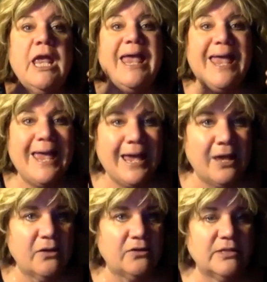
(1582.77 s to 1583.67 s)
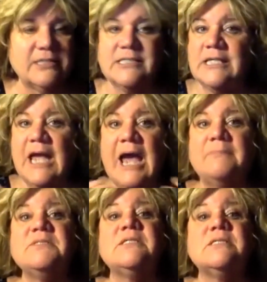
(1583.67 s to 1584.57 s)
hell is the
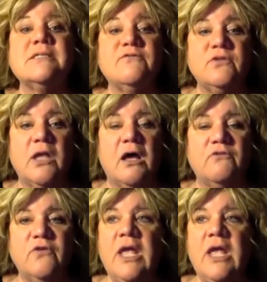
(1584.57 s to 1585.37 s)
absence of love.